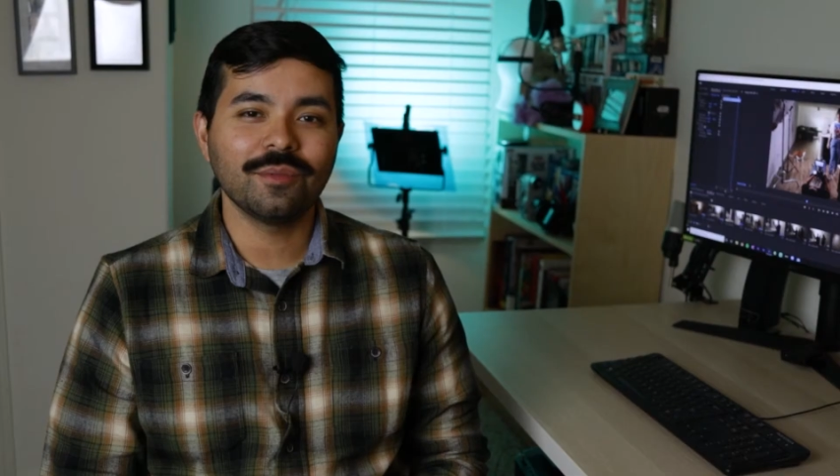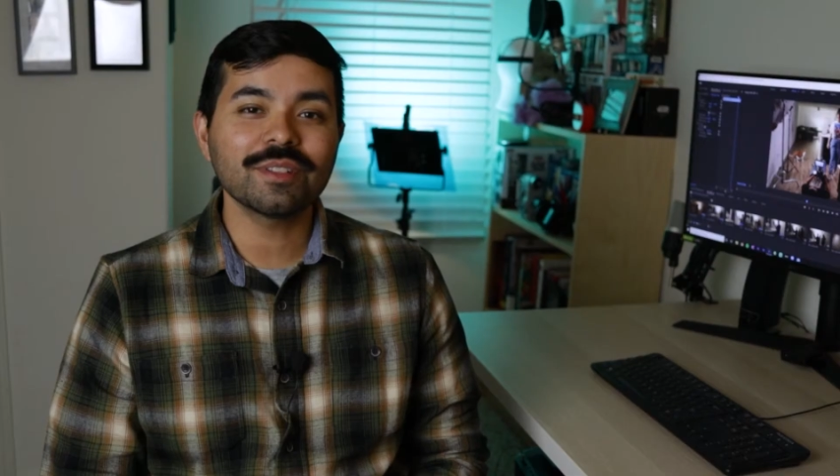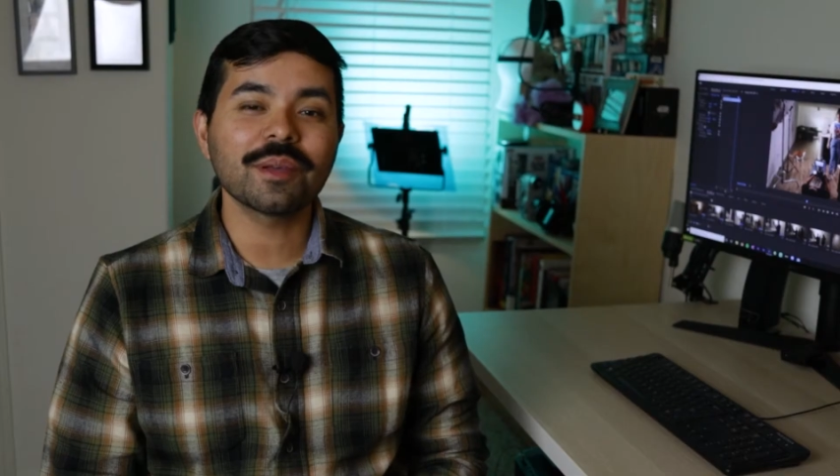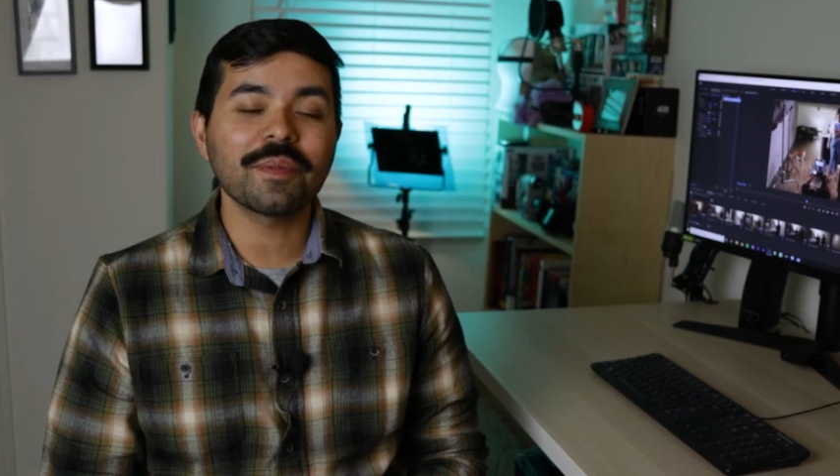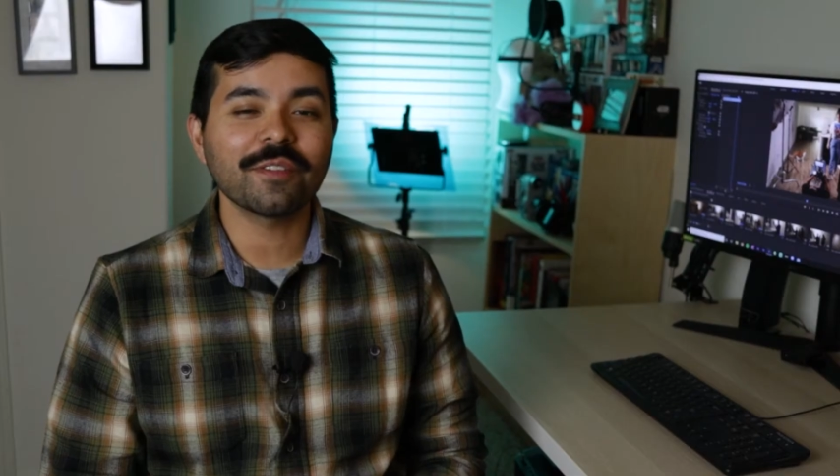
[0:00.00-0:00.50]

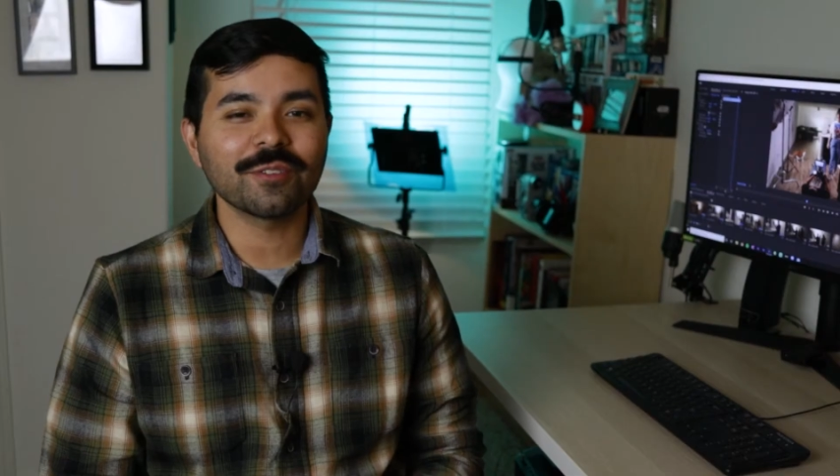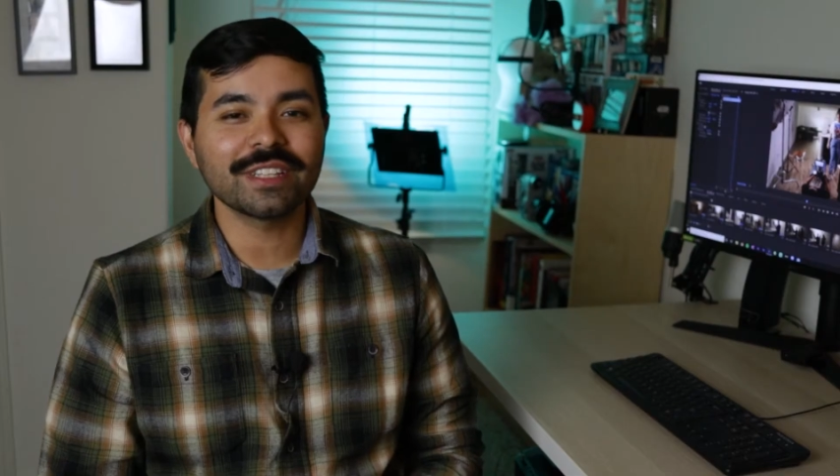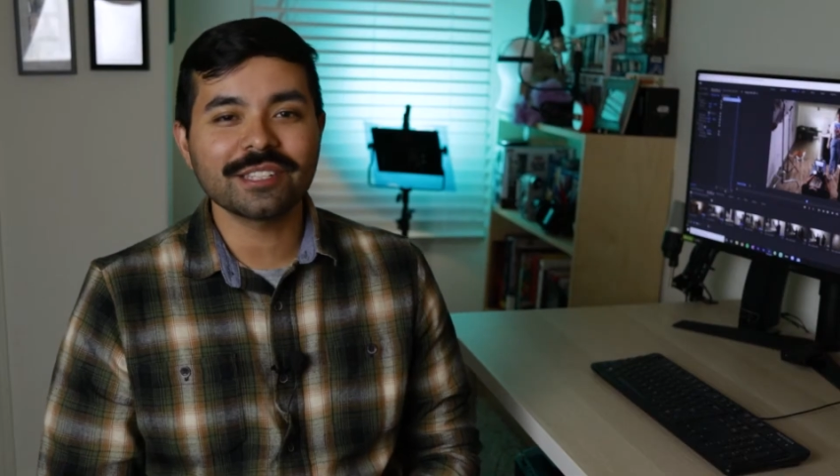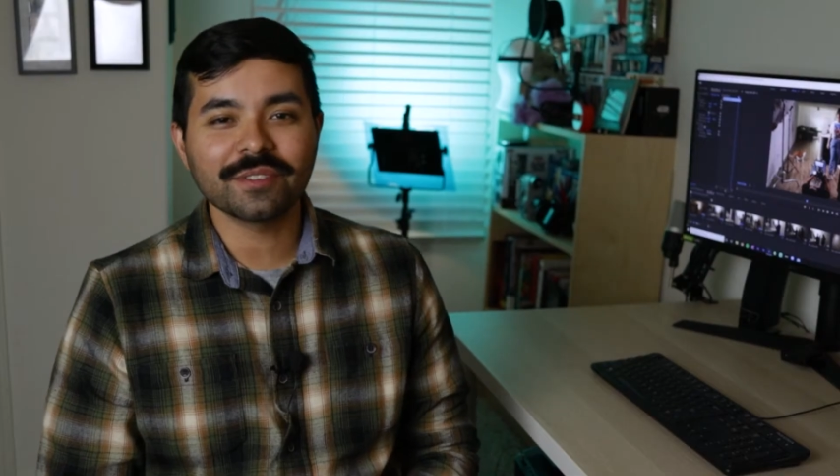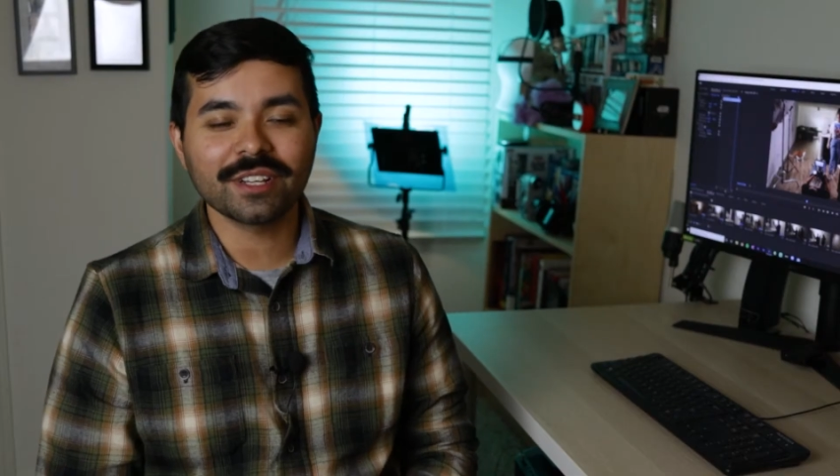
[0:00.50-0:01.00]
What's up,
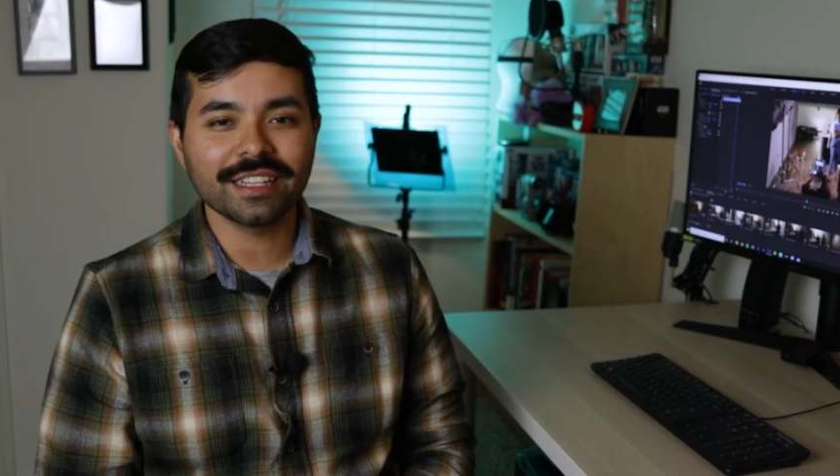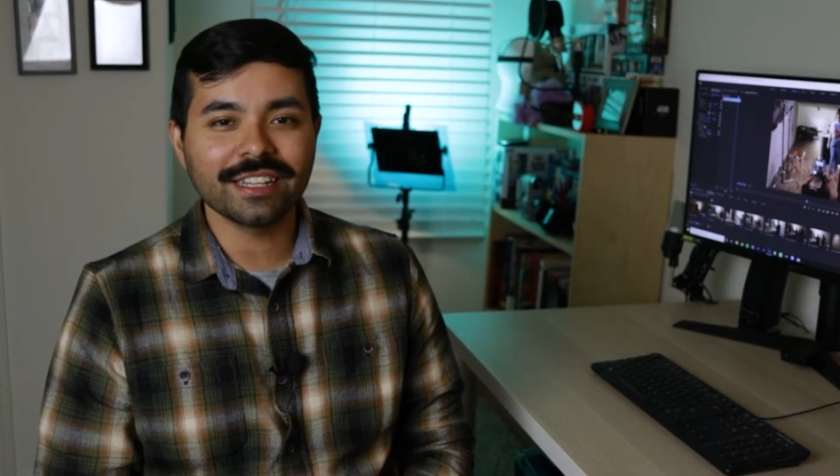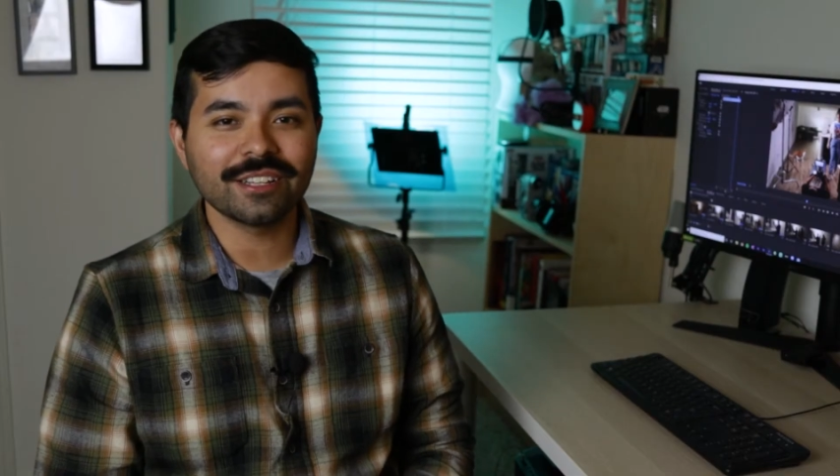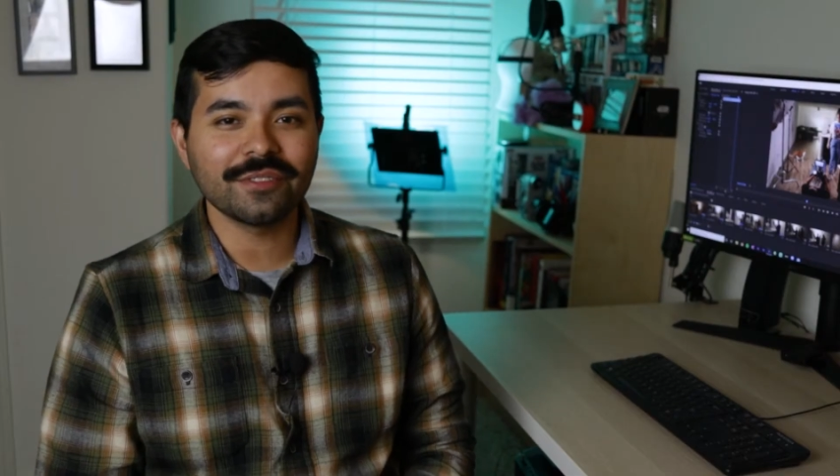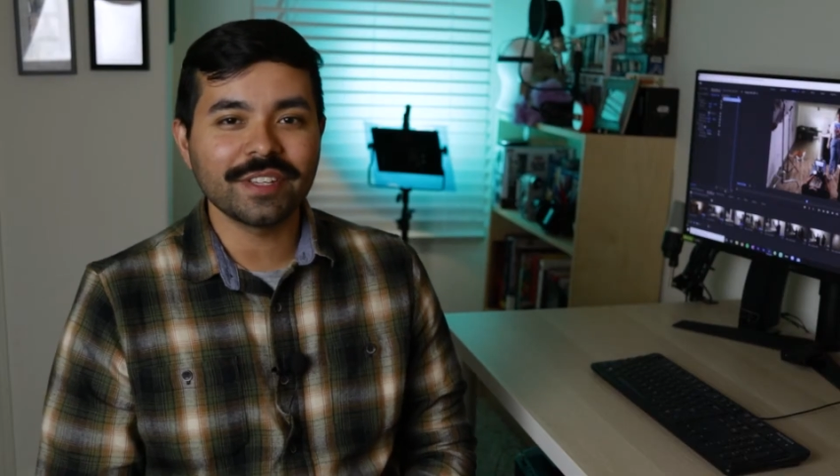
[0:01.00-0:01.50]
everyone? Thanks for
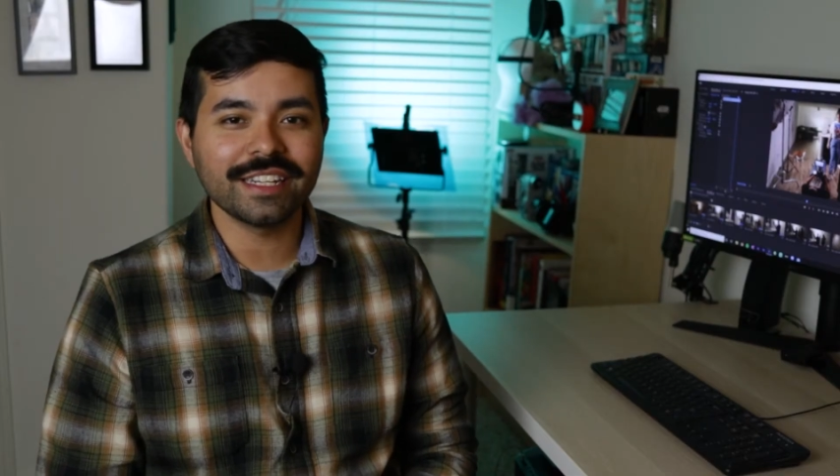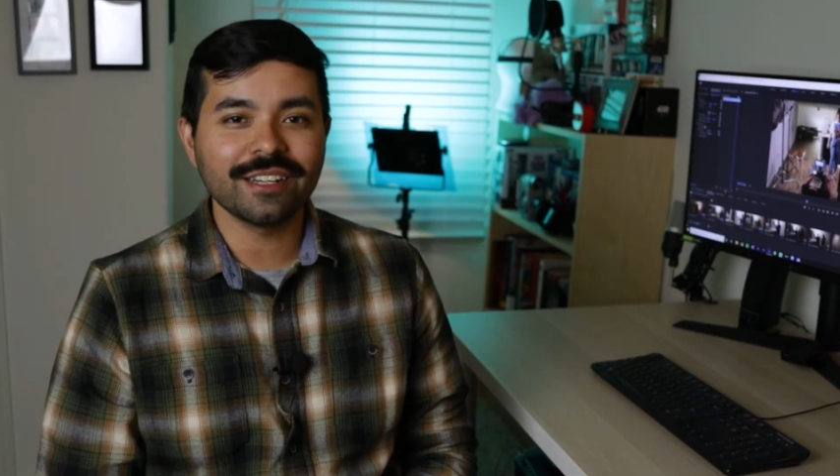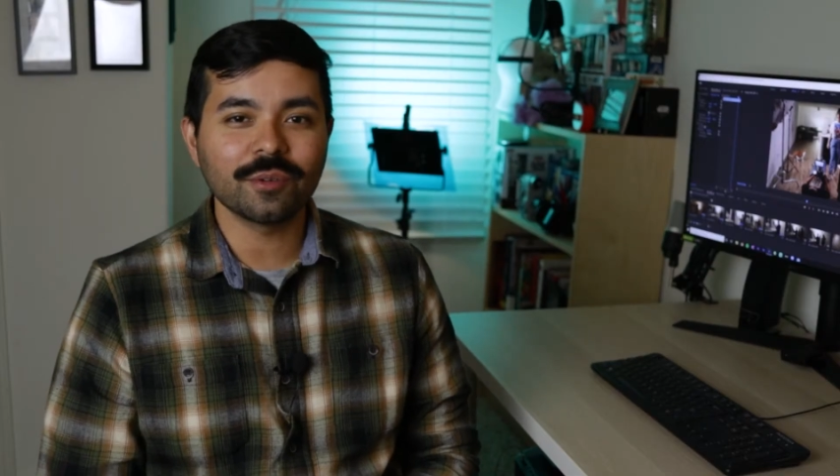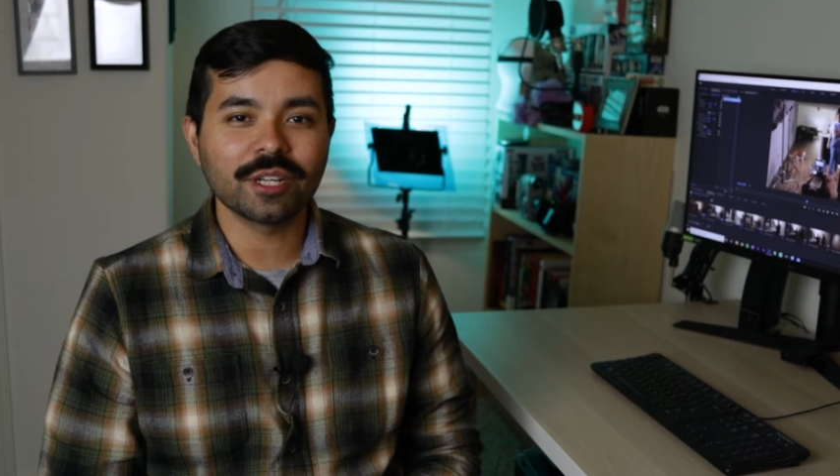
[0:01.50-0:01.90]
clicking on the video.